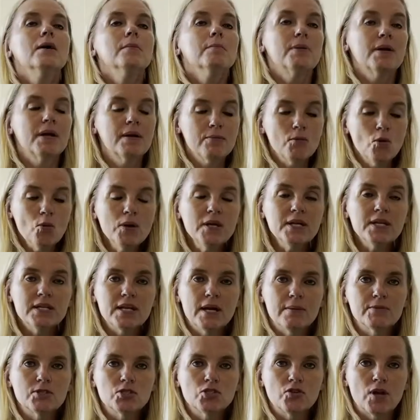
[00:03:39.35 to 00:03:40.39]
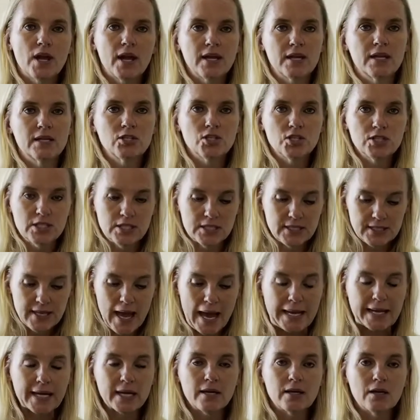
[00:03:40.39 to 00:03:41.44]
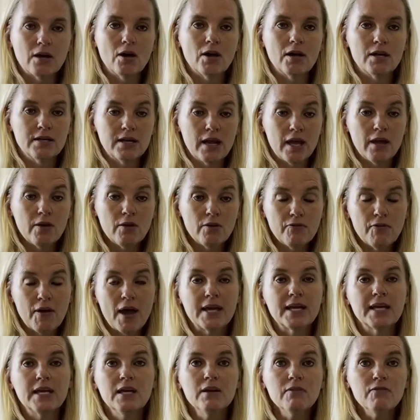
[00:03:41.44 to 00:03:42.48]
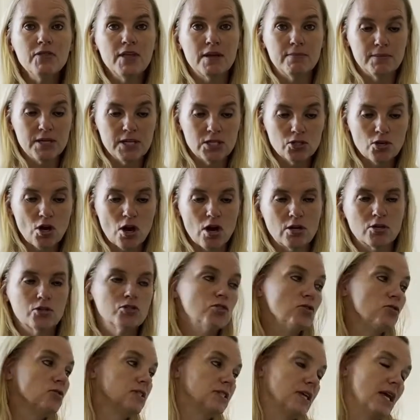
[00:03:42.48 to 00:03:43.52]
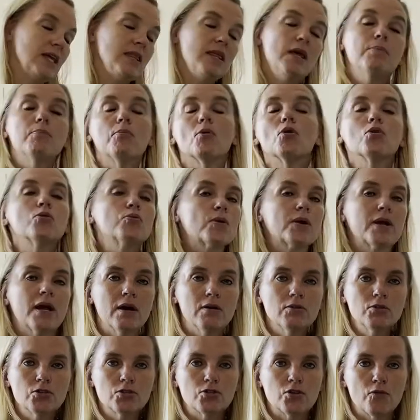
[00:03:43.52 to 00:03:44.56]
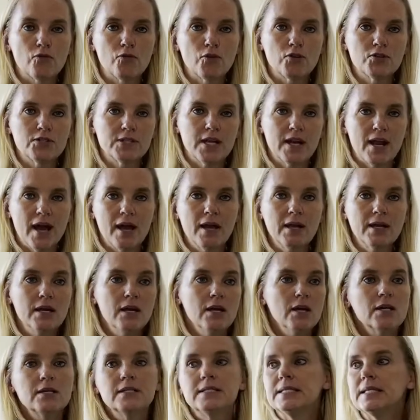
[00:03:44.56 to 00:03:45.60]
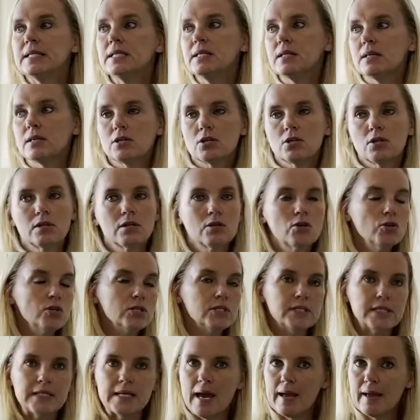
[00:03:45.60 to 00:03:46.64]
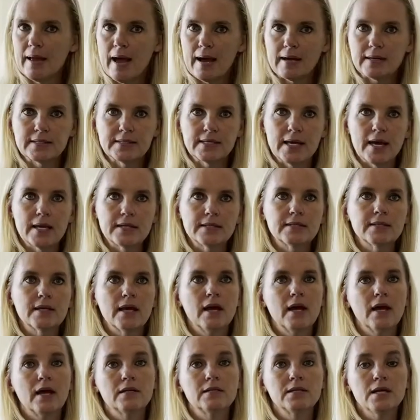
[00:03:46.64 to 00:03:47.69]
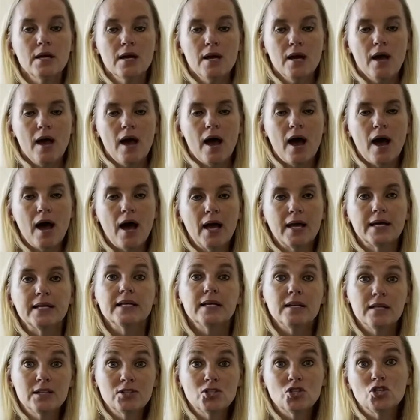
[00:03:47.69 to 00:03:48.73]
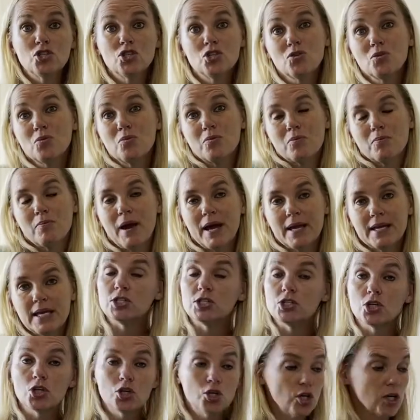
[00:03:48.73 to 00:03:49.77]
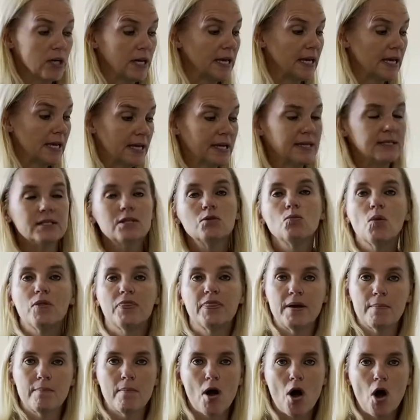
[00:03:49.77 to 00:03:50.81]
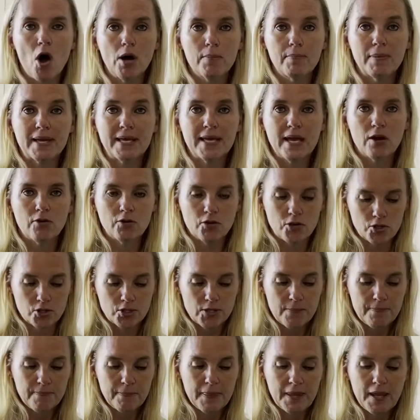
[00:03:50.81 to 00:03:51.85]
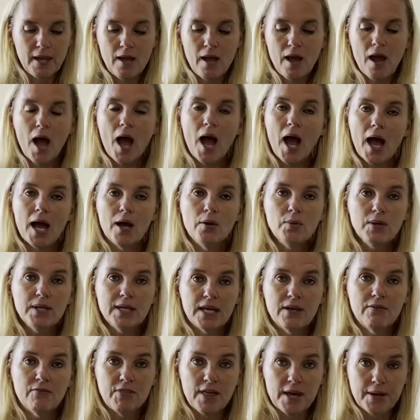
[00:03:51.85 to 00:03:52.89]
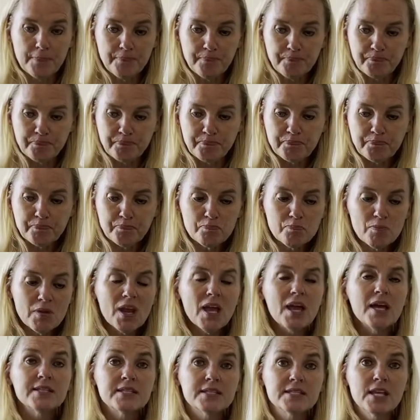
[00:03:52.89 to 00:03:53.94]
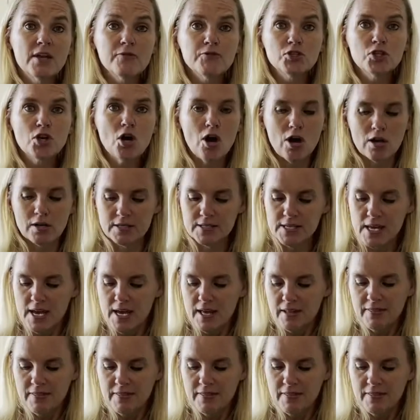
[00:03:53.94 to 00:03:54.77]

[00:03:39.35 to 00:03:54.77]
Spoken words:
But I'm going to demonstrate in just a second on if I give them these Kongs. So say they both were counter surfers and I couldn't deny access and I needed to do my kitchen cooking and I didn't want them on my counters. I would give them stuffed Kongs.